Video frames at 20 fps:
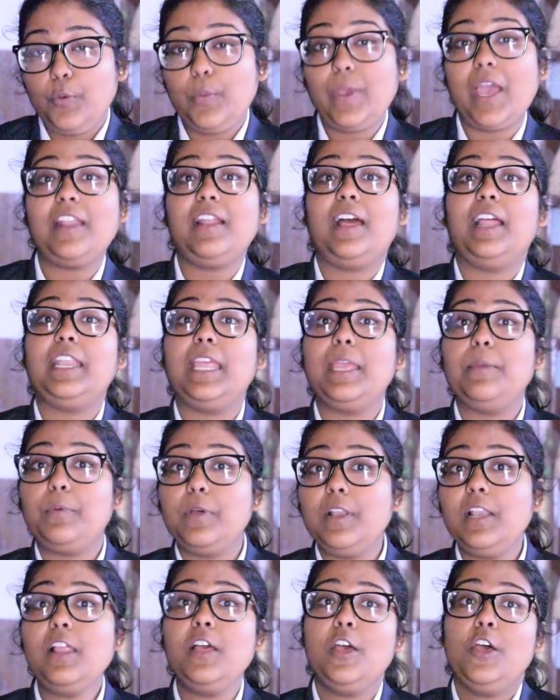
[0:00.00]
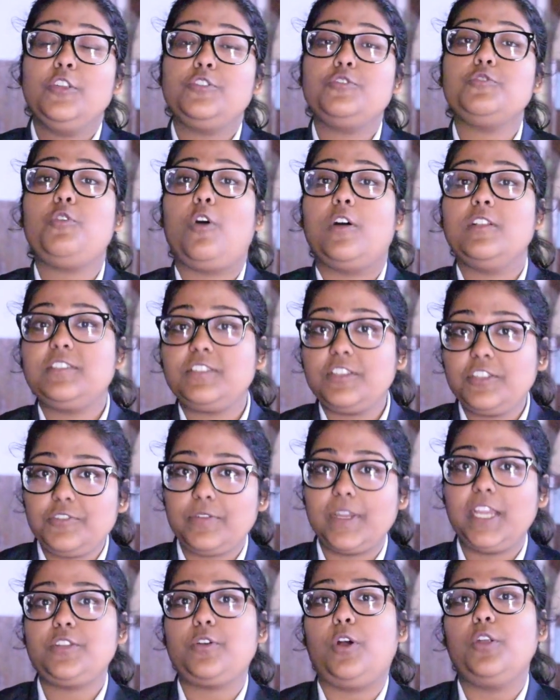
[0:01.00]
we are unable to
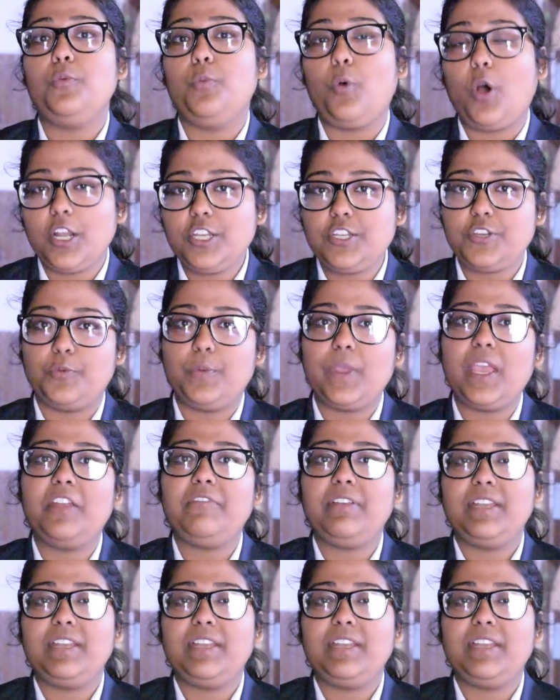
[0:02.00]
concentrate on what we are